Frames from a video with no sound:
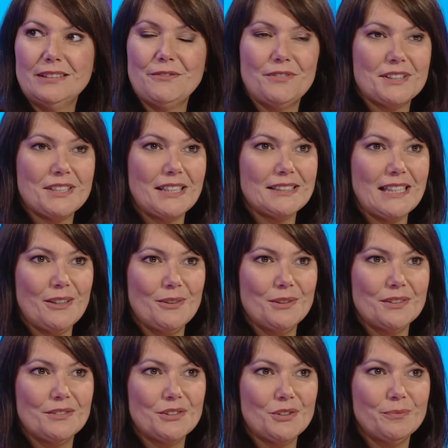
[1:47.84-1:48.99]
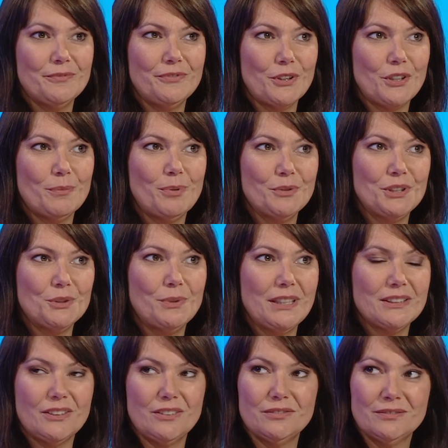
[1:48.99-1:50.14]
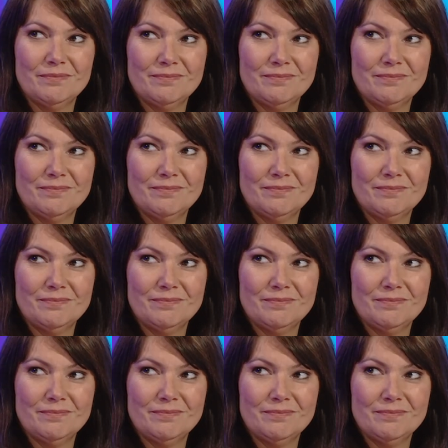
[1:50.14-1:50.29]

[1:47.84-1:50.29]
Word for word: live for 6 hours and some f*** pulls your wings off.